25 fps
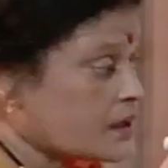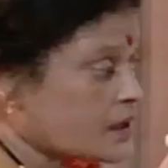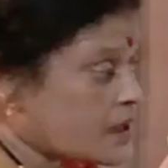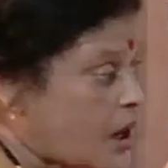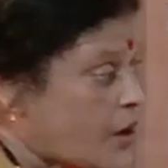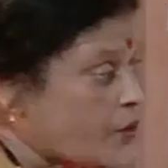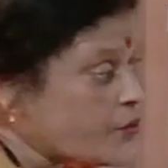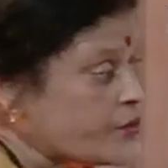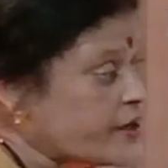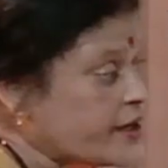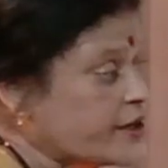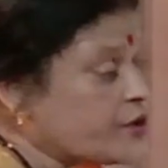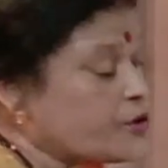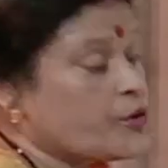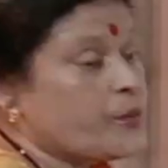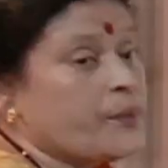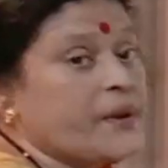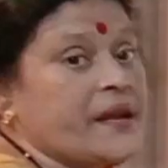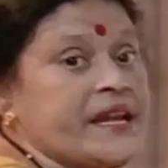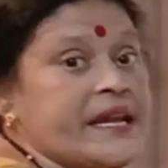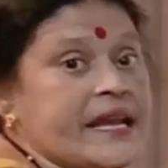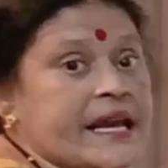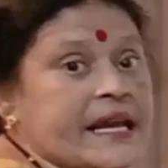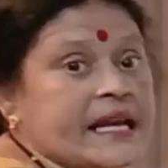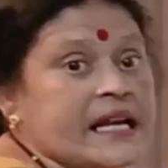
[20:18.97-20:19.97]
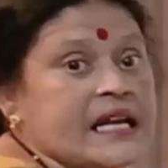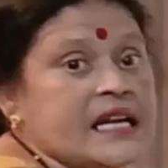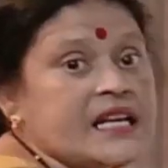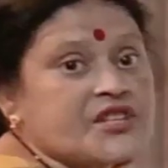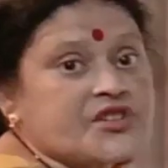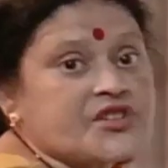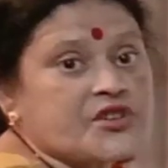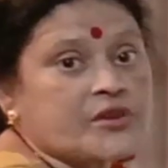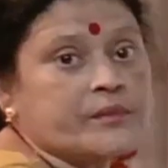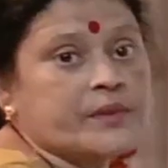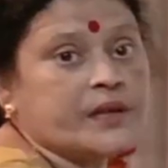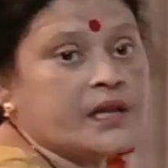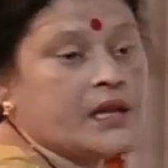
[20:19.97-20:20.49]
counted to be
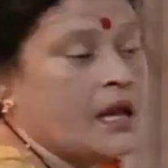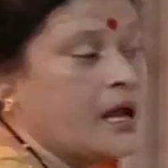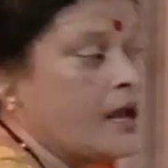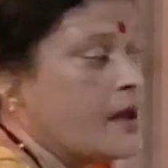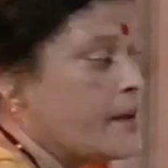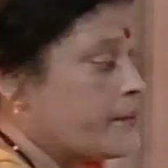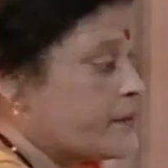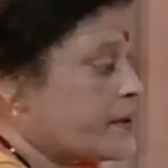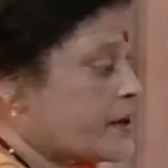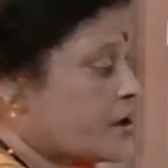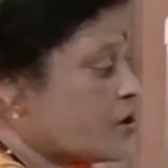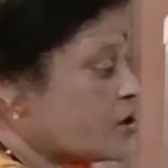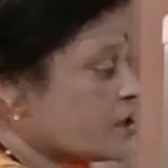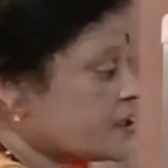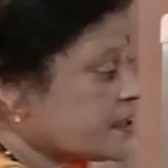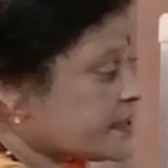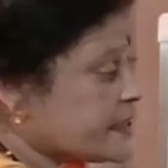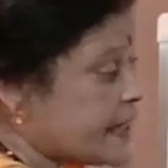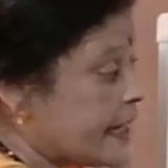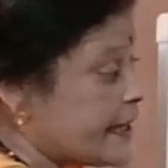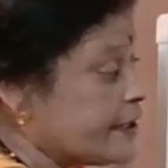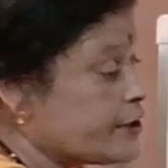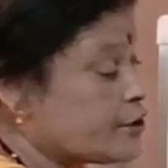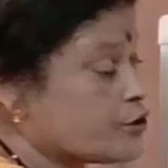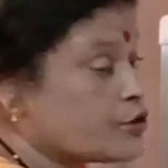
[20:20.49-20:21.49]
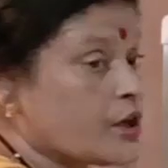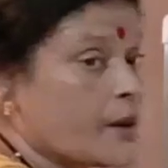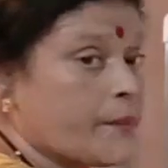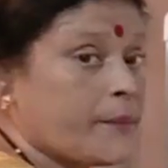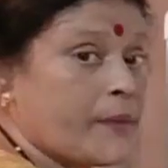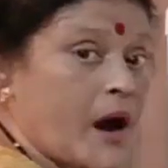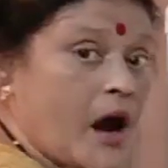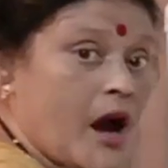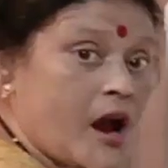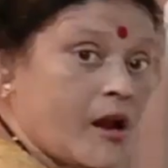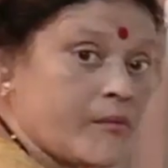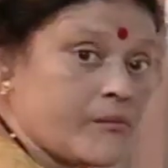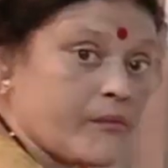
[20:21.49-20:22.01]
negligible, because 10 to the
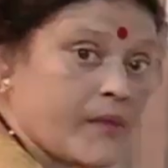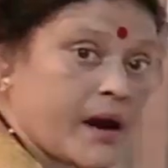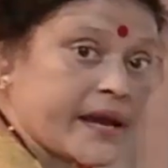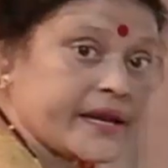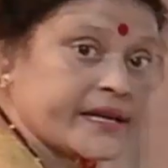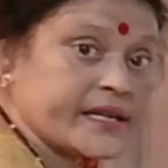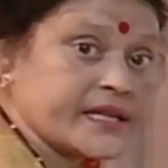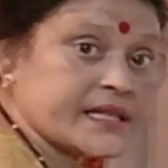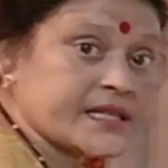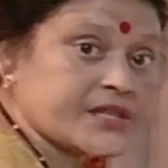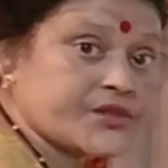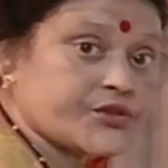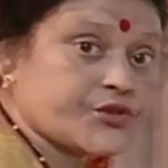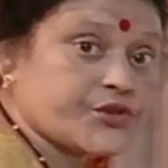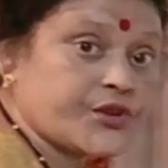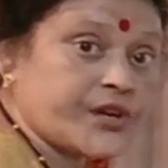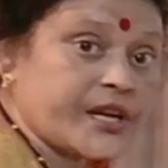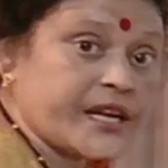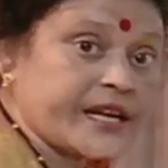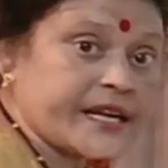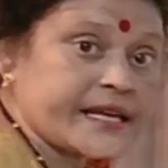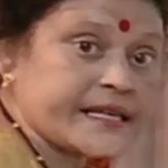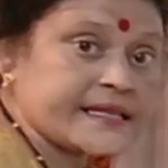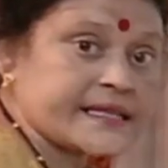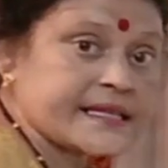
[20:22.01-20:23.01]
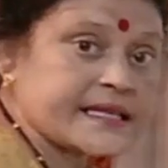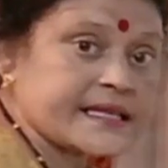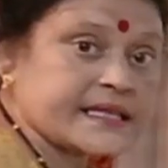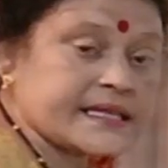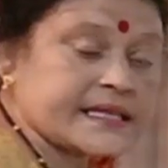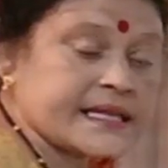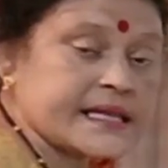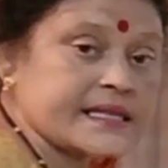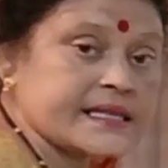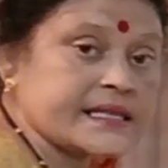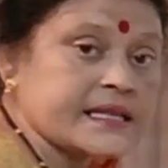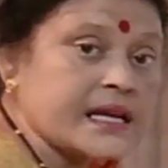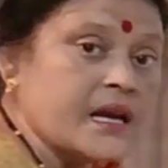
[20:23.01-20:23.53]
power minus 3
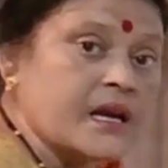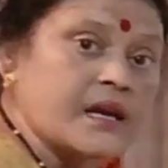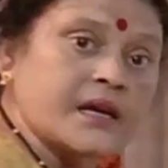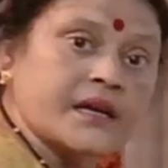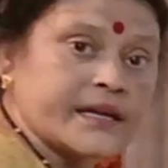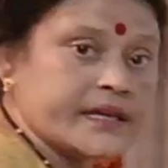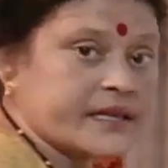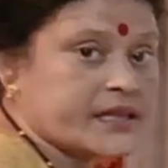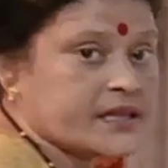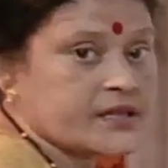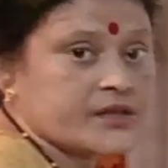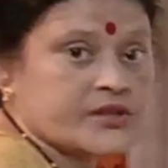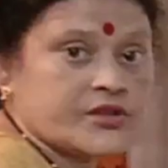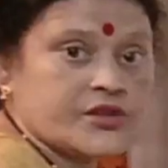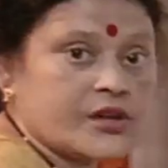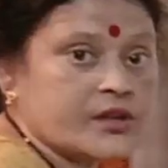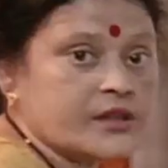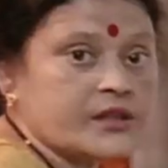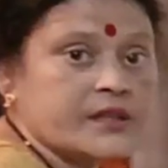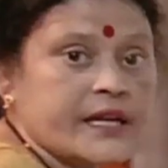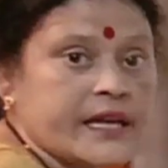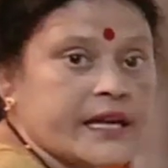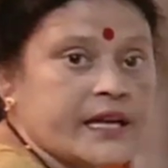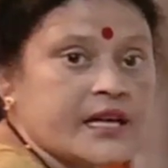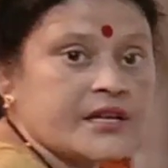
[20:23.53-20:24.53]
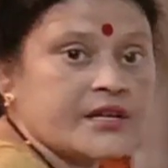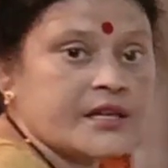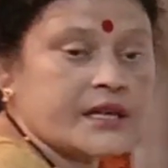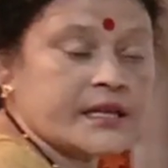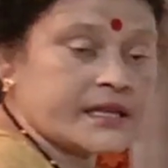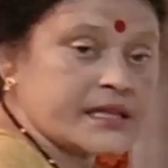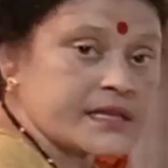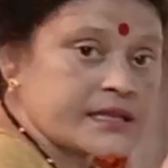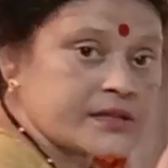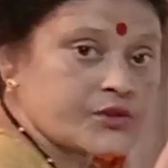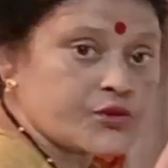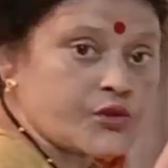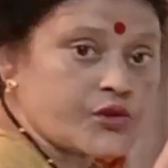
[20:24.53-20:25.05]
resistance, it is not negligible,
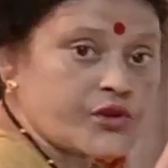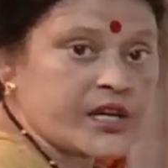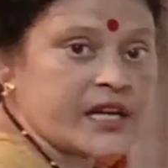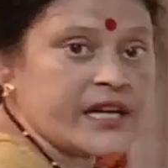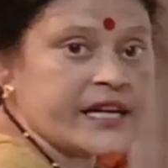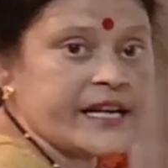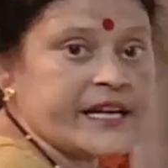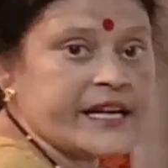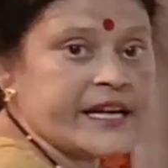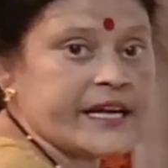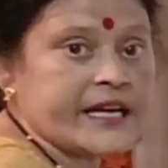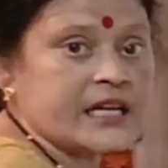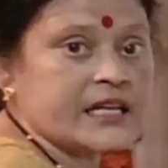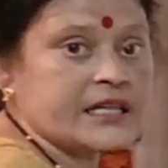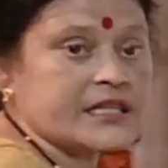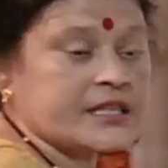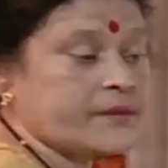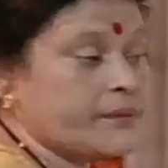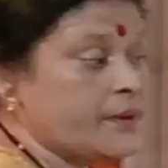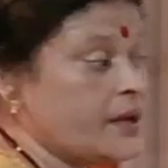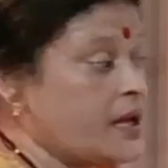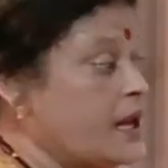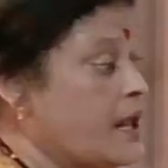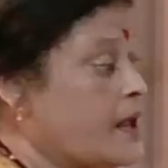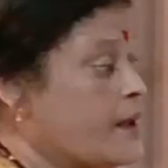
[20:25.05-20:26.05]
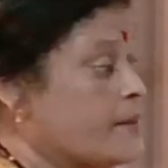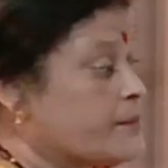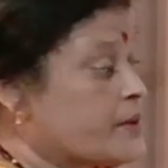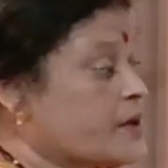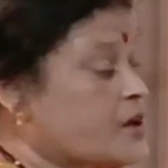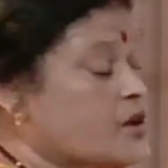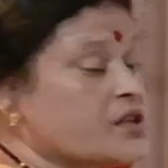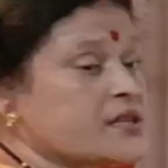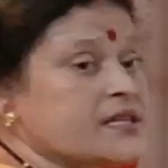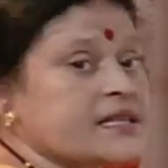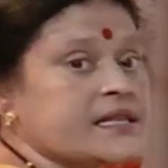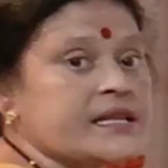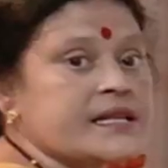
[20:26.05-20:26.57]
it is totally negligible,
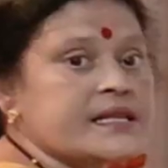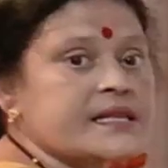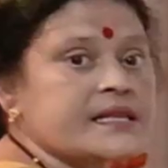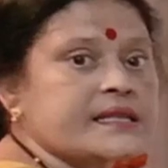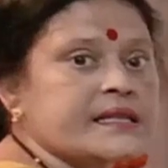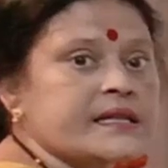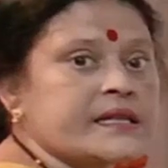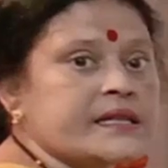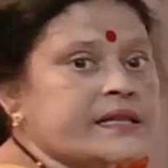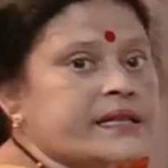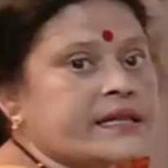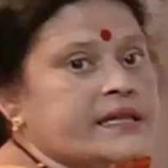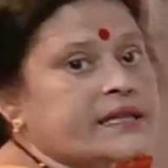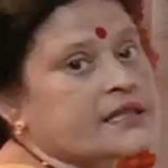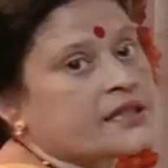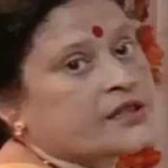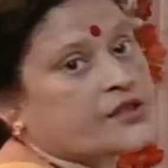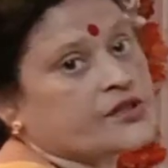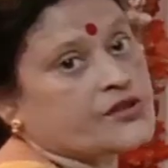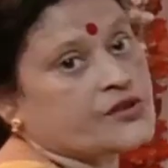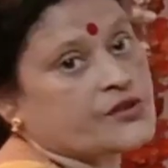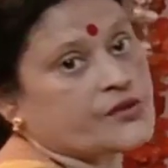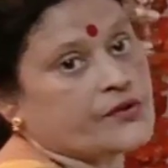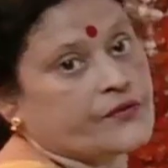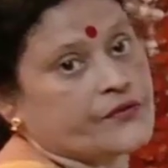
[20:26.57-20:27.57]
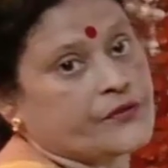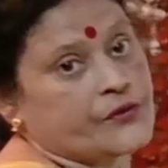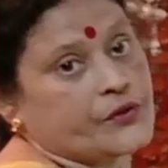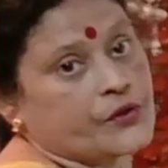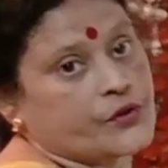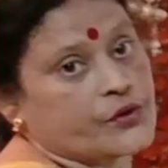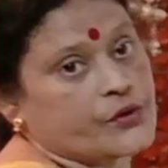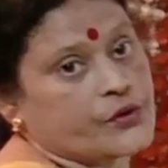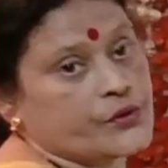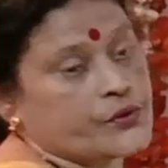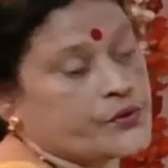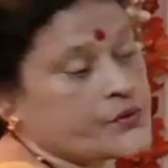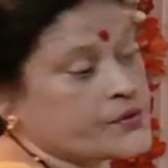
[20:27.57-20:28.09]
because in the circuit it is of no
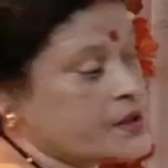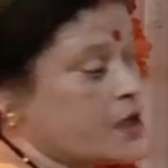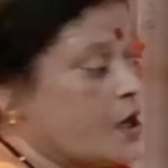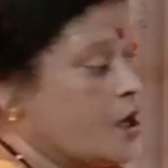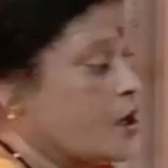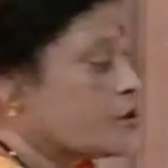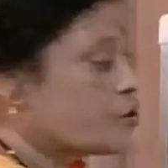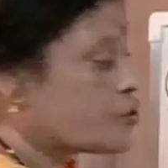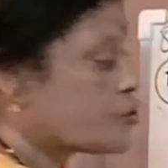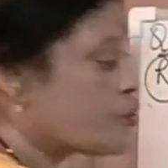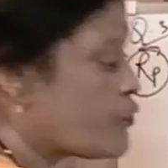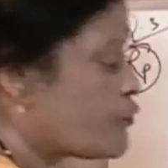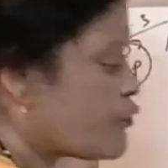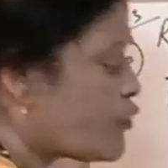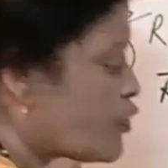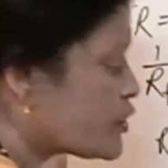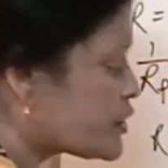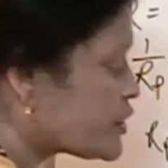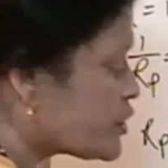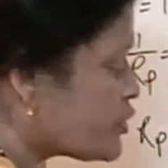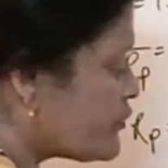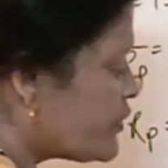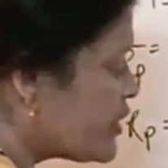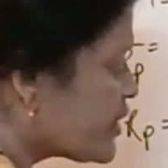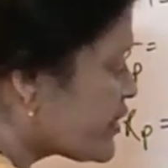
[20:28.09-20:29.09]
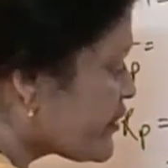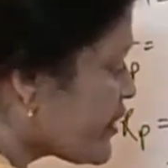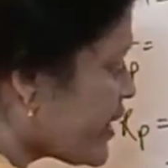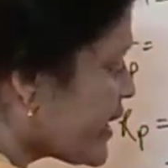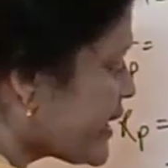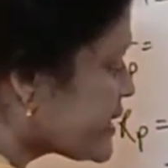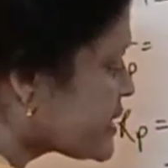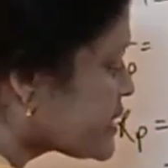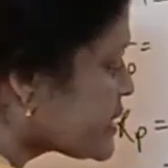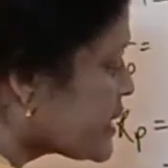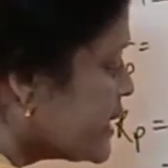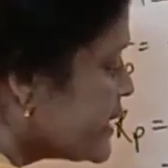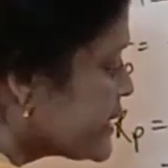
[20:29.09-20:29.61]
use. So what you will
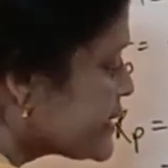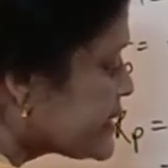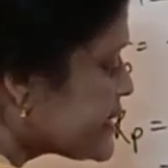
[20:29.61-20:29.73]
write?